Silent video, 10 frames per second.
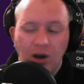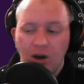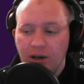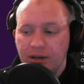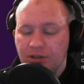
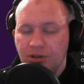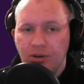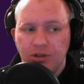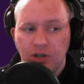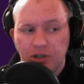on
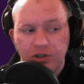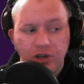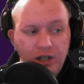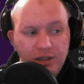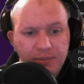to Doctor
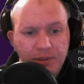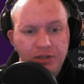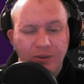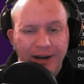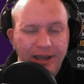
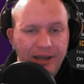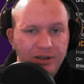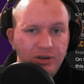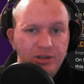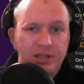Octopus, one of their
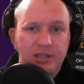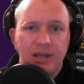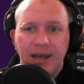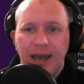uses